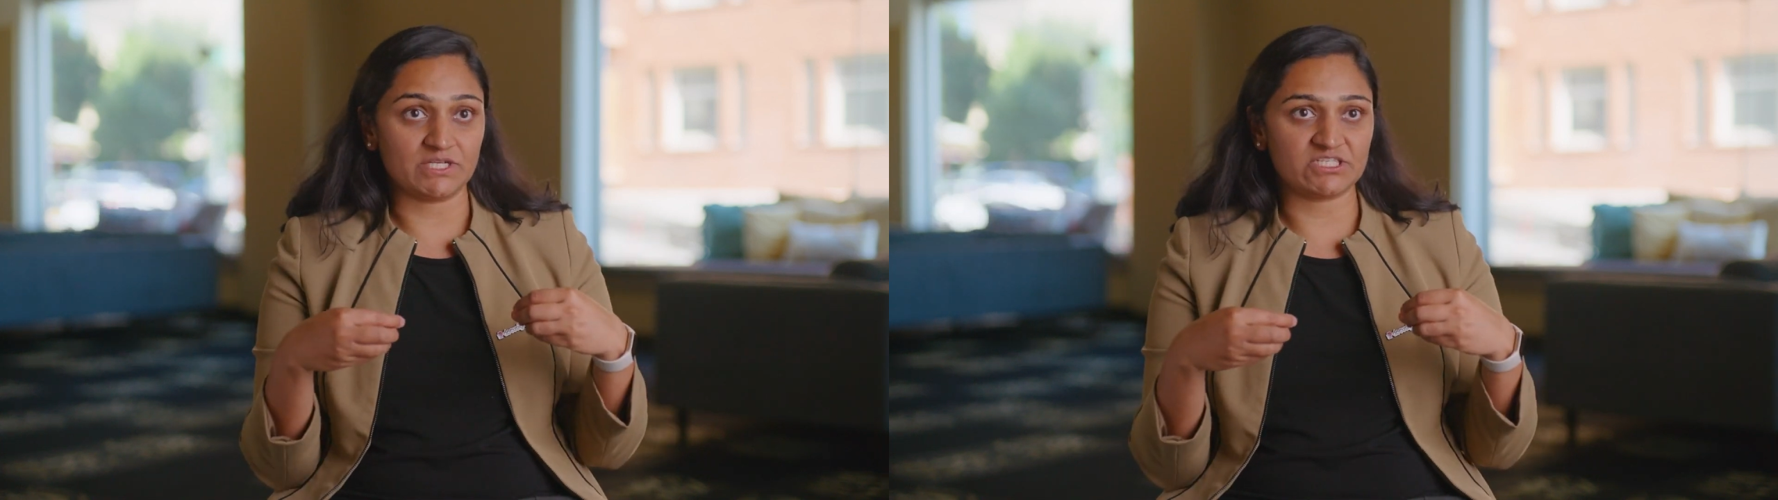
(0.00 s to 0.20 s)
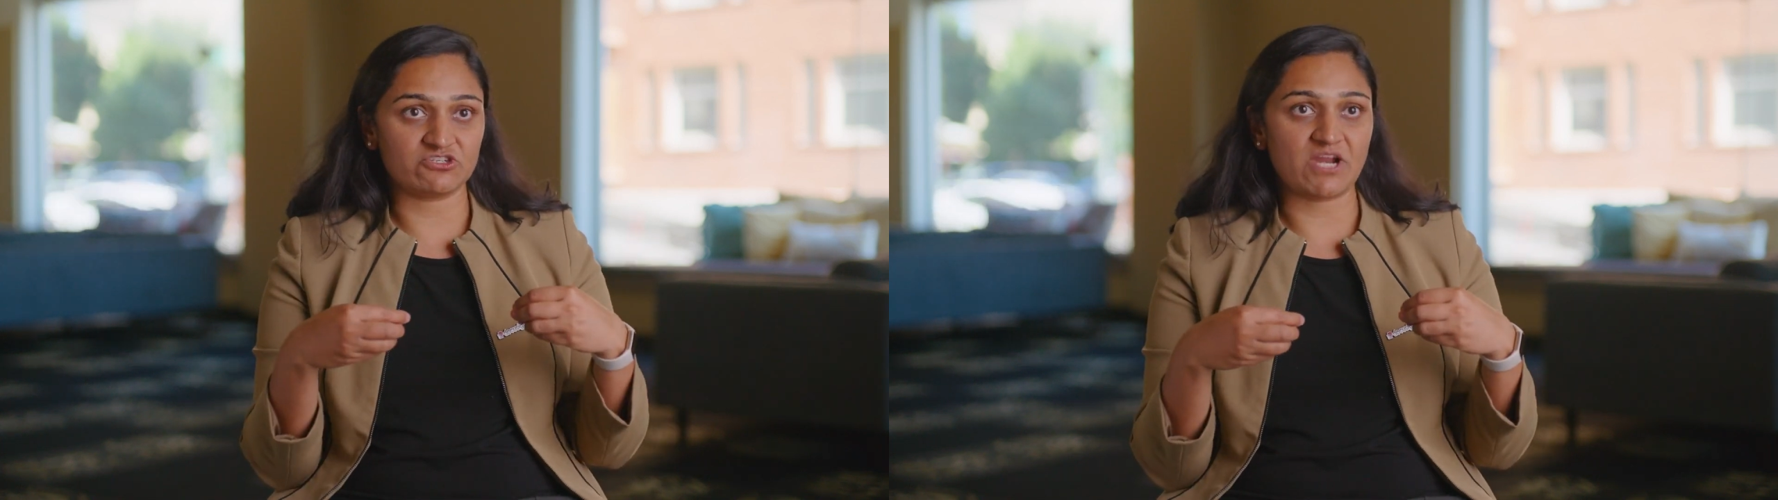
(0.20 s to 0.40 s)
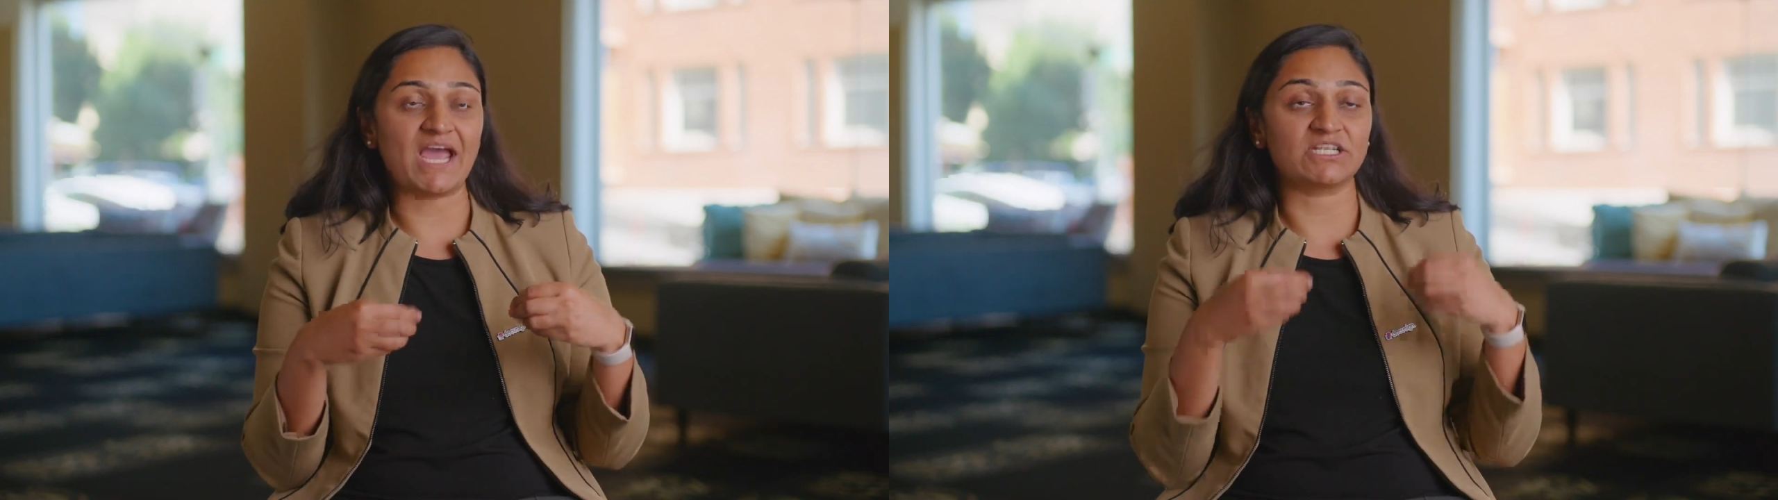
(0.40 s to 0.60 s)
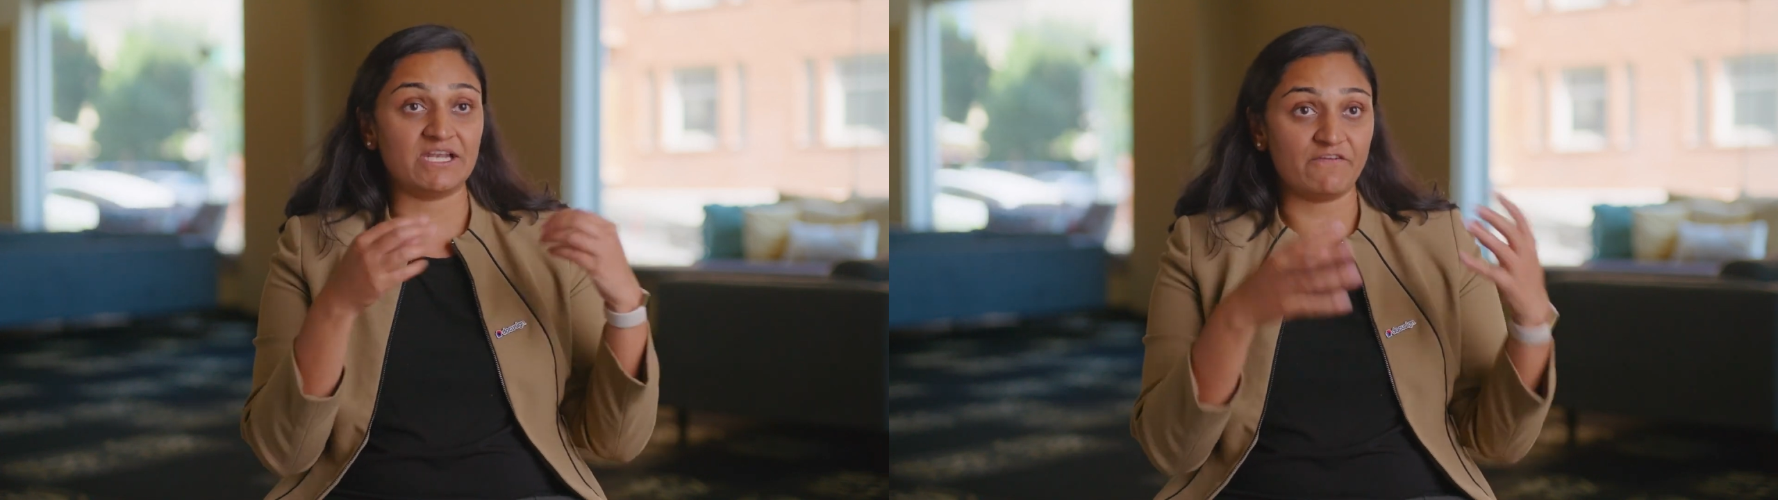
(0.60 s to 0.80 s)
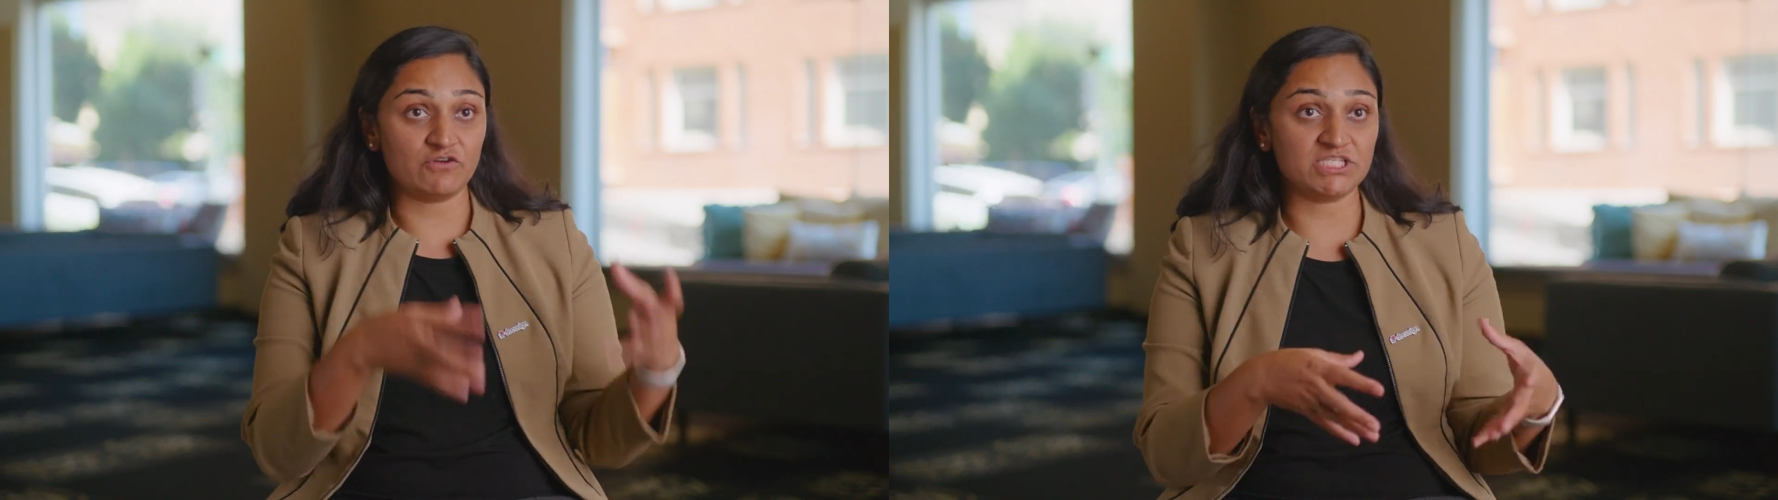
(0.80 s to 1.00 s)
extract
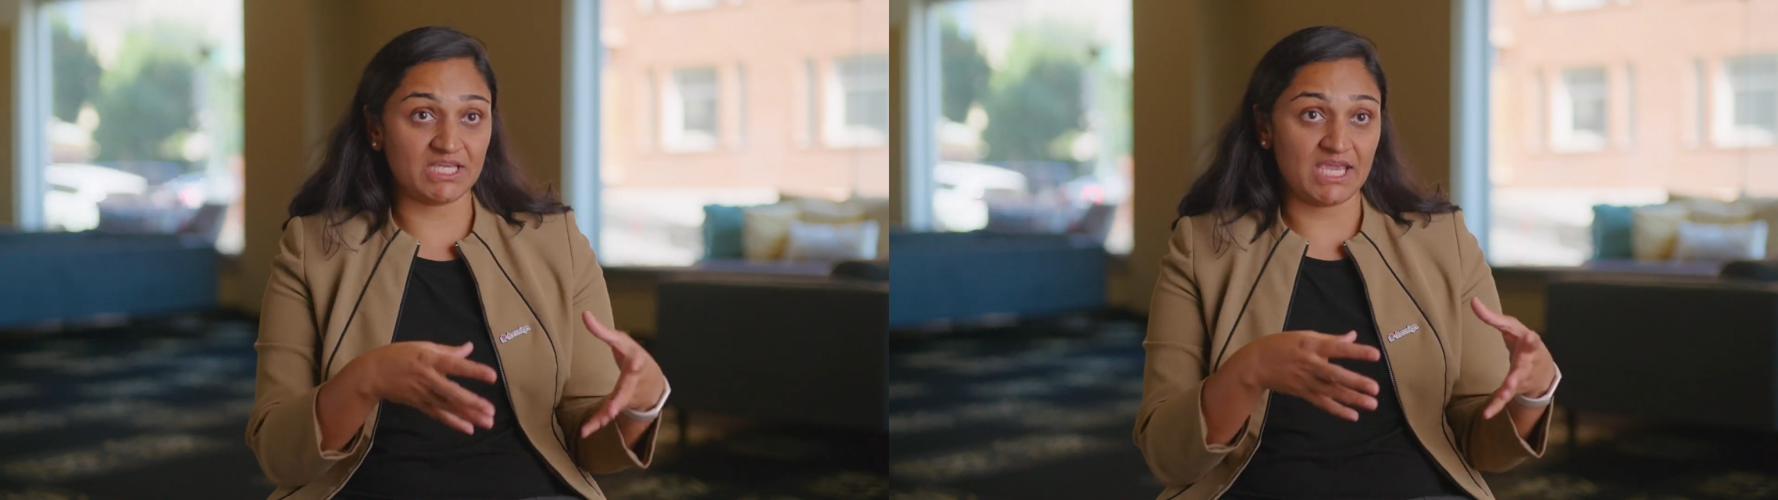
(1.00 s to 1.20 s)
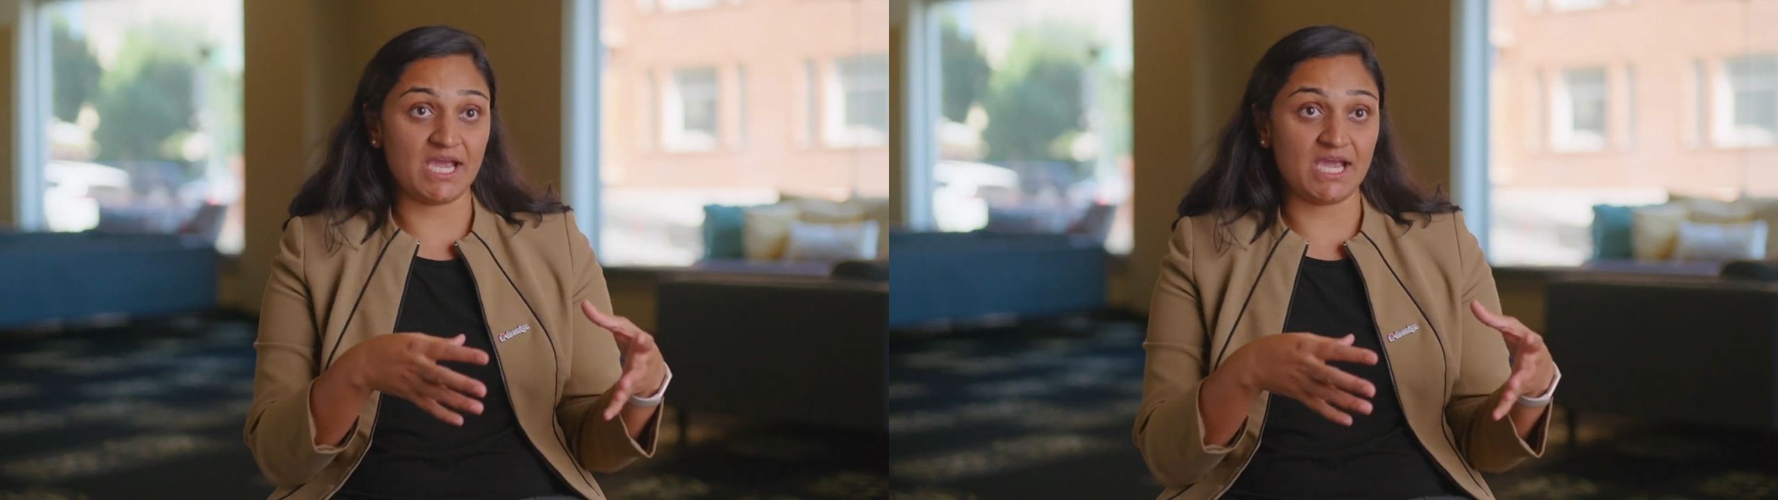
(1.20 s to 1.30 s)
leveraging A